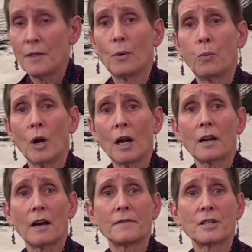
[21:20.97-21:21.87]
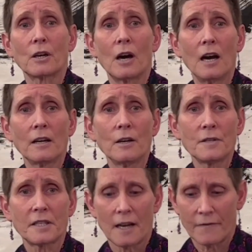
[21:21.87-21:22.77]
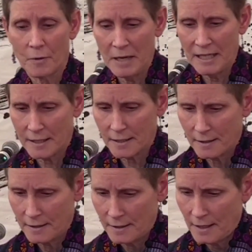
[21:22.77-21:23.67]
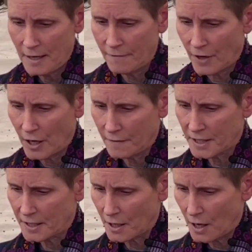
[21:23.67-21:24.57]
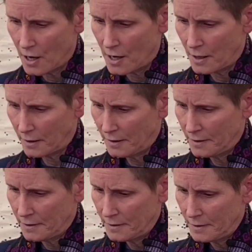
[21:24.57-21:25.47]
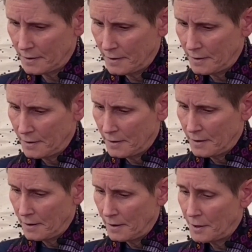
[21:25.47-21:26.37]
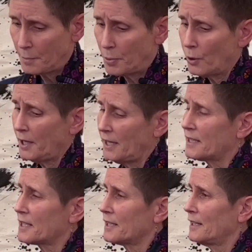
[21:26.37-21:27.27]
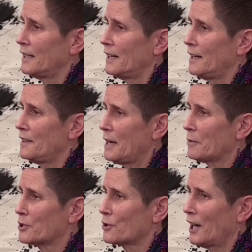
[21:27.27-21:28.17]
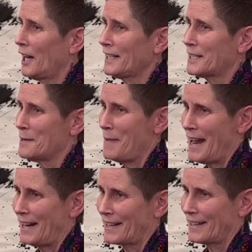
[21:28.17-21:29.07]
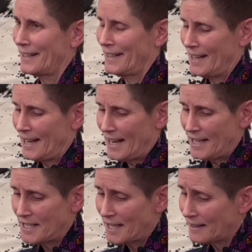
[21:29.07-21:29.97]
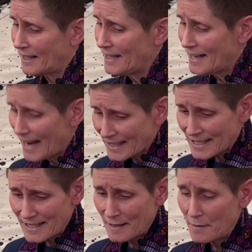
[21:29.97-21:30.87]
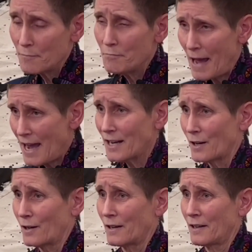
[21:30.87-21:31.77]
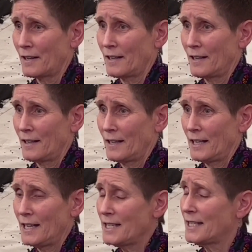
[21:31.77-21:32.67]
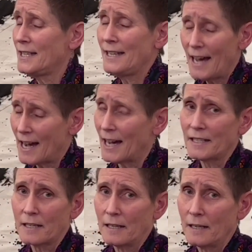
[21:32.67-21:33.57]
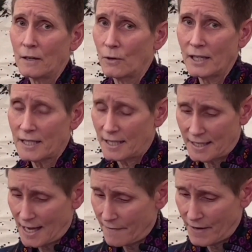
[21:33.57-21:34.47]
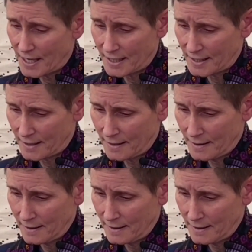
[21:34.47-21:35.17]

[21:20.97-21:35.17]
"The Work of Chicago's Government Involves Us All." The point they were trying to make is that the next mayor is not going to save us.